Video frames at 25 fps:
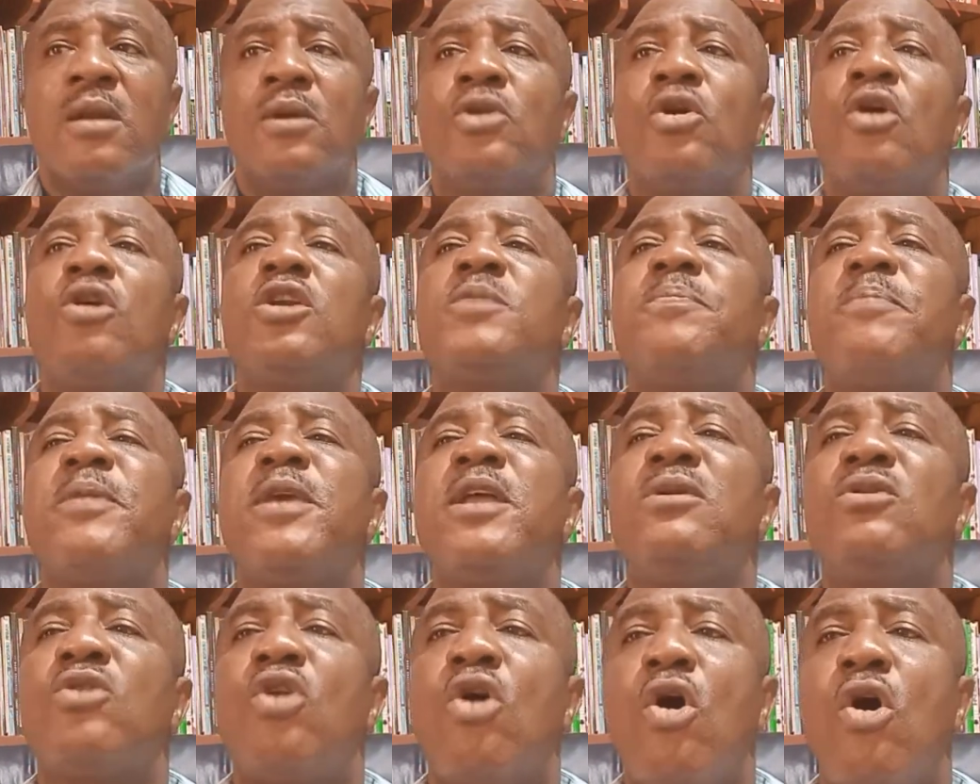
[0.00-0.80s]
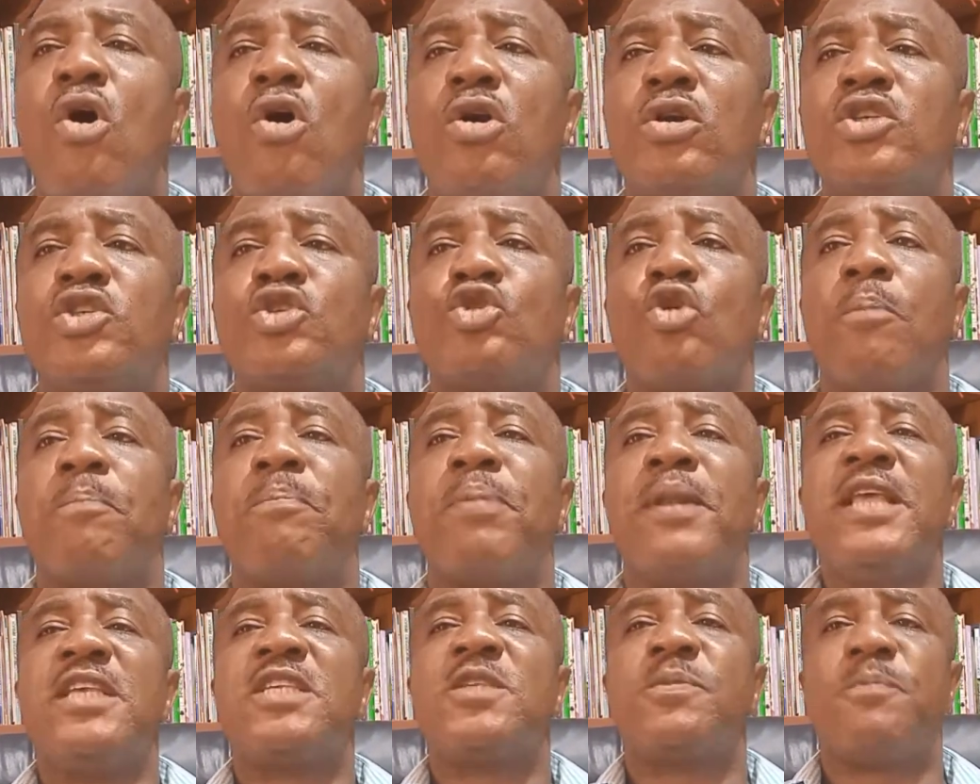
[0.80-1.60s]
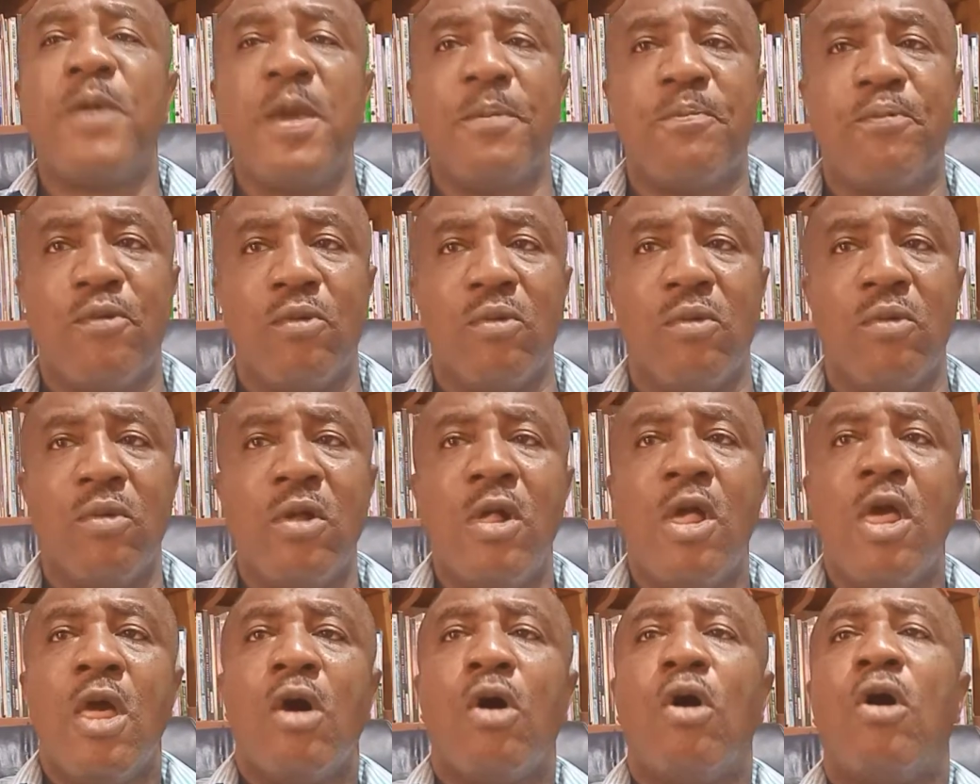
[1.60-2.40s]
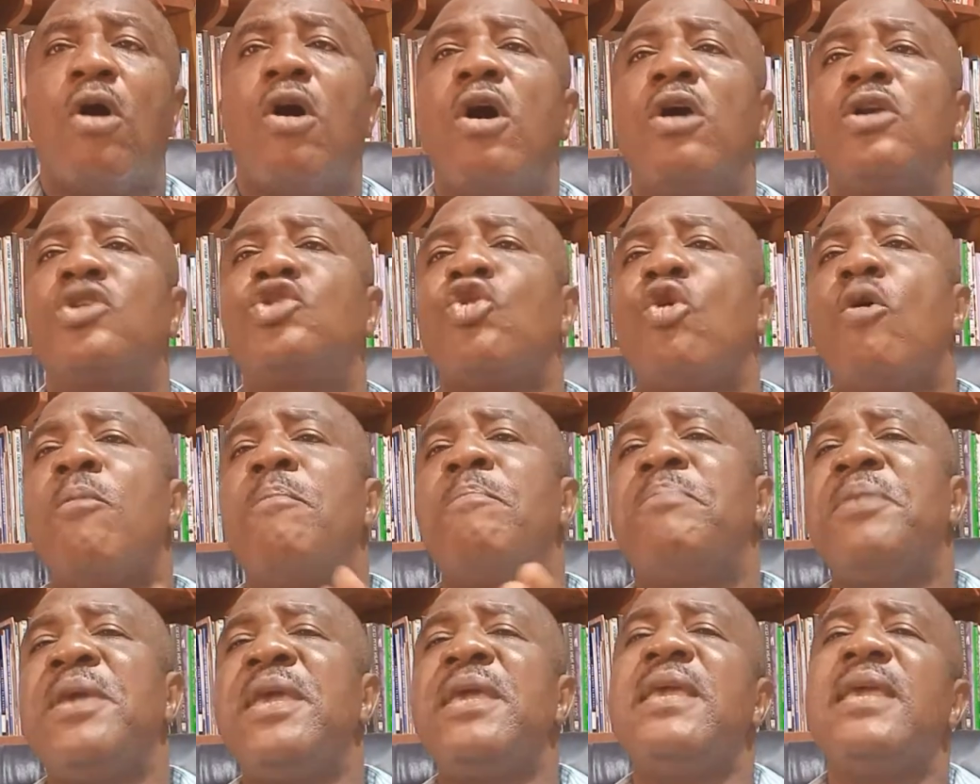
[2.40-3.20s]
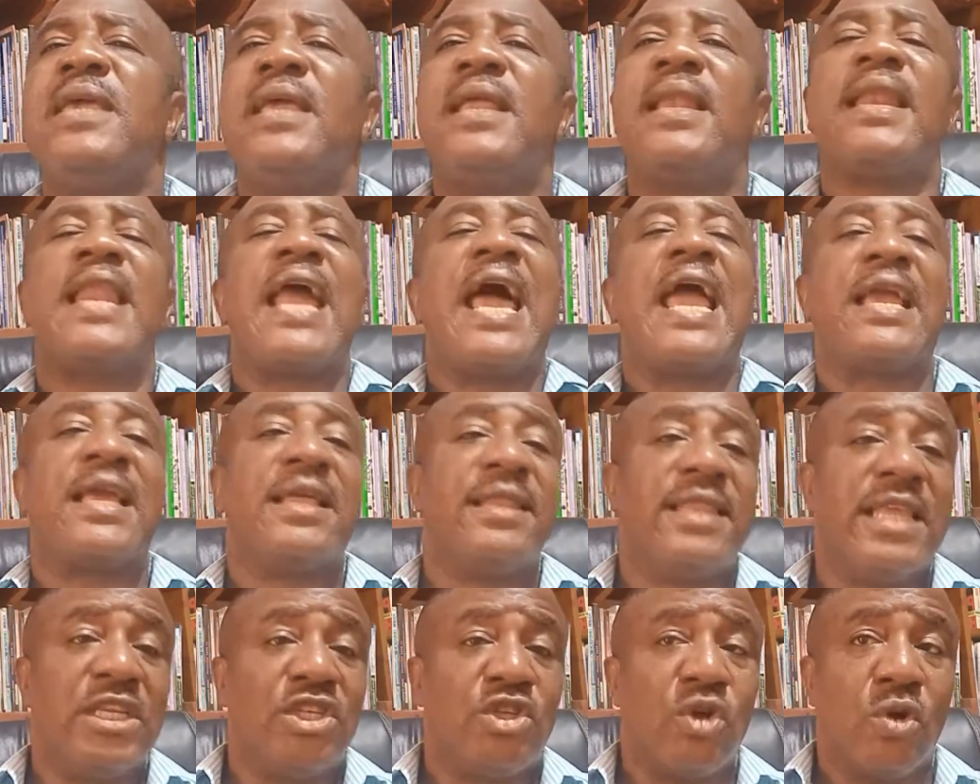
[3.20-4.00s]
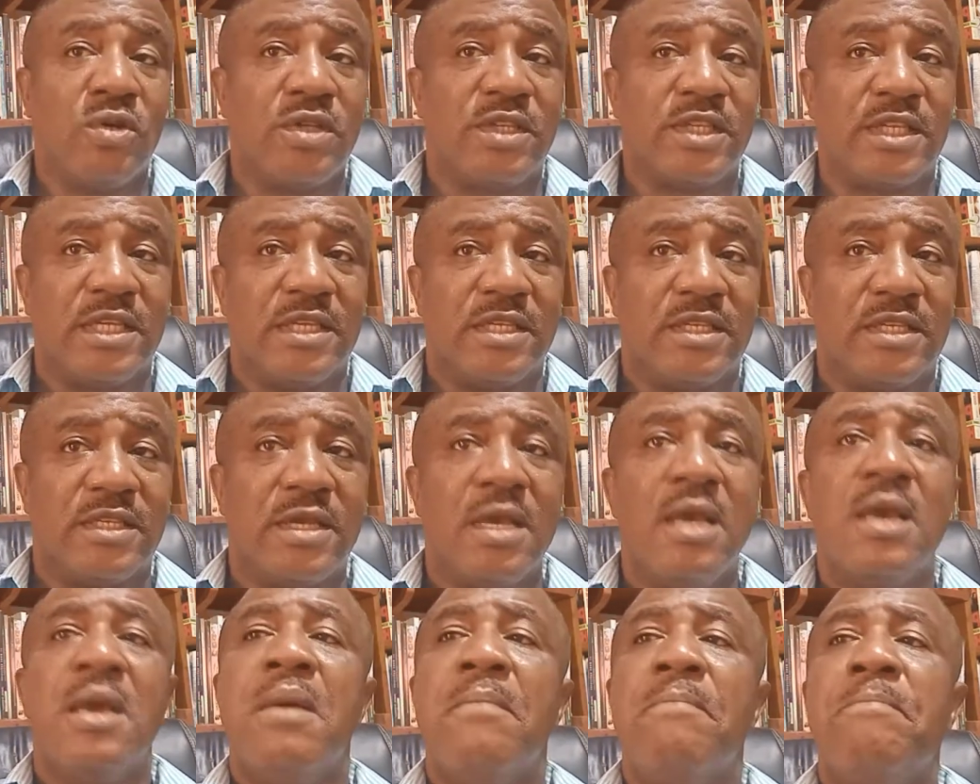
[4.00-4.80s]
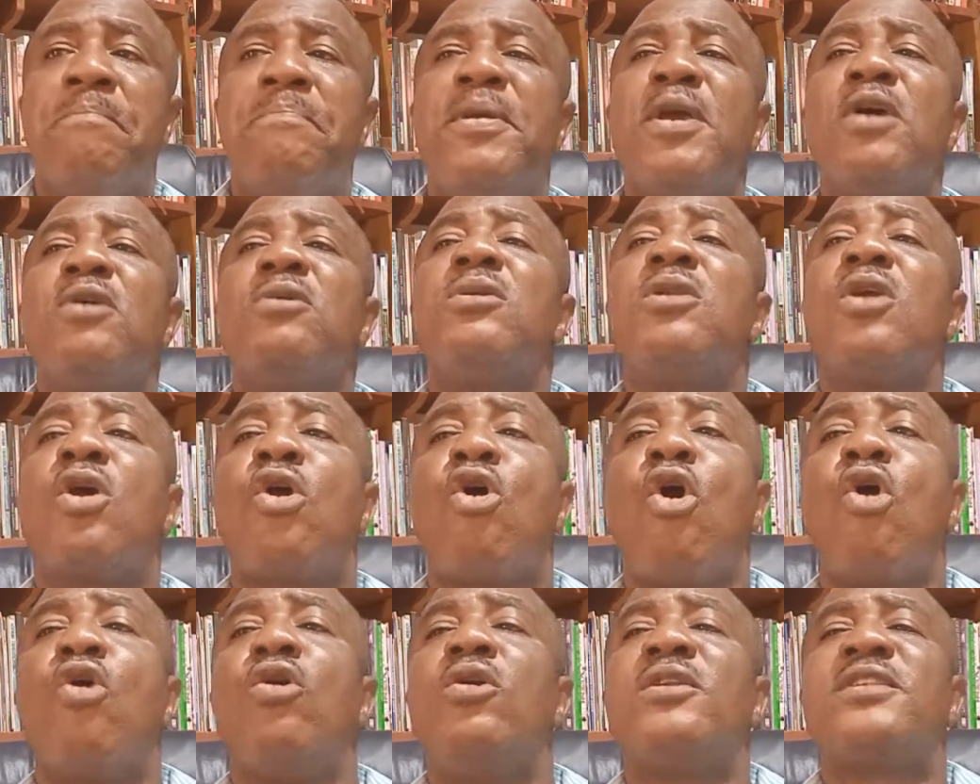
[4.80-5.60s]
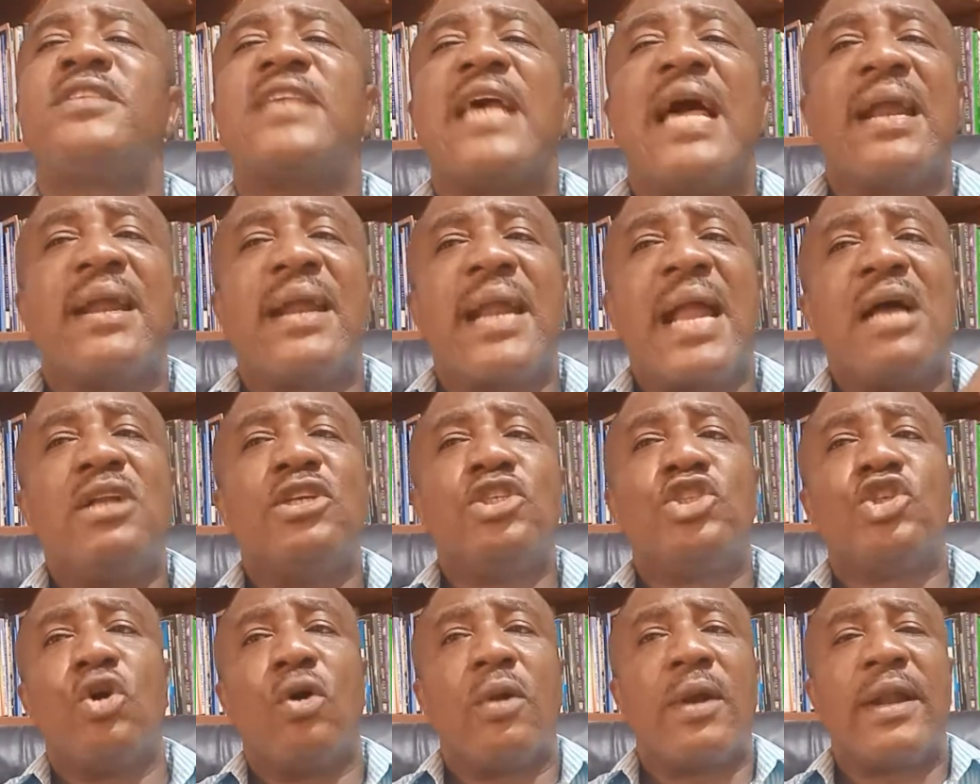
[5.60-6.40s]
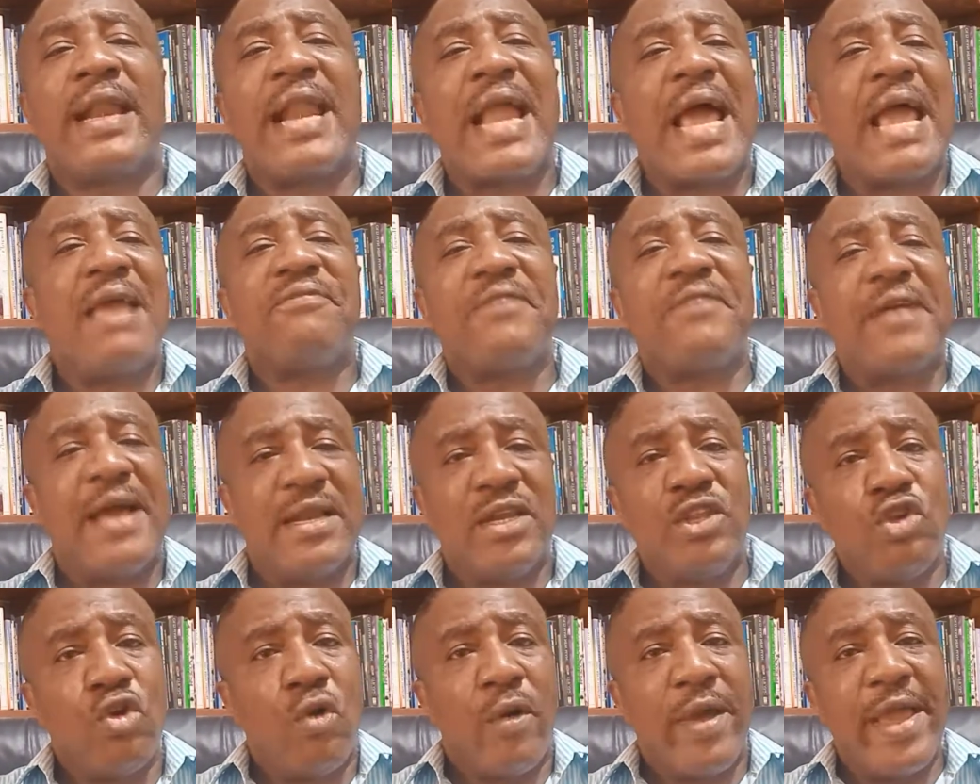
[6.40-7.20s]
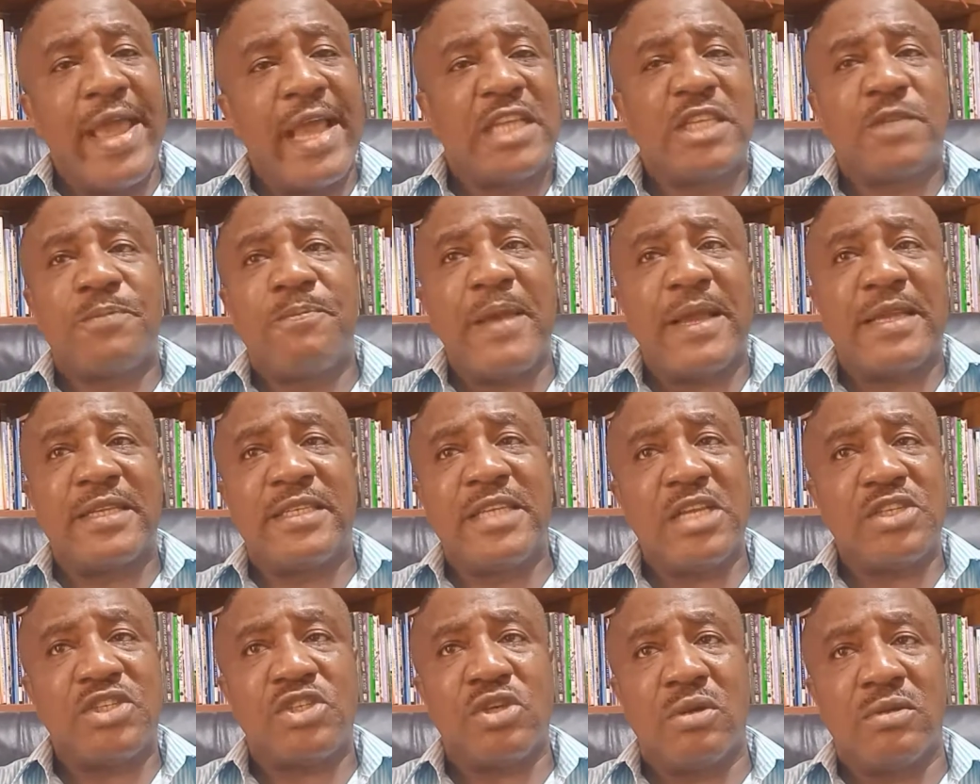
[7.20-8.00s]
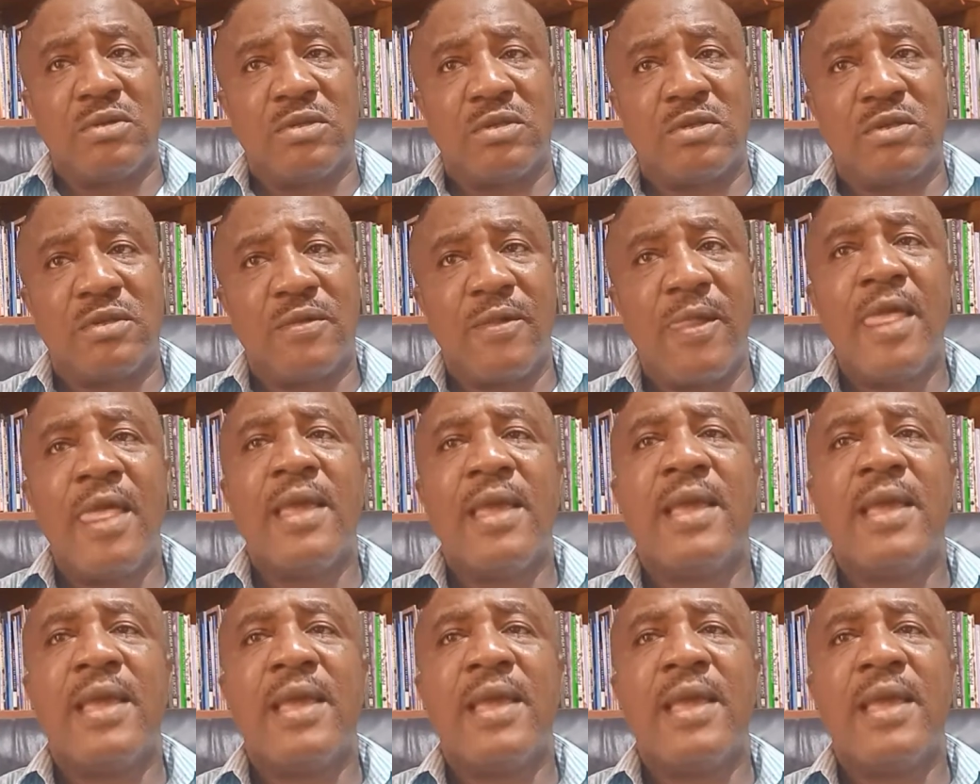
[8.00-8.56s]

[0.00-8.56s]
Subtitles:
Don't build goals to please people or to be like the Joneses. Build goals around your life and your expectations.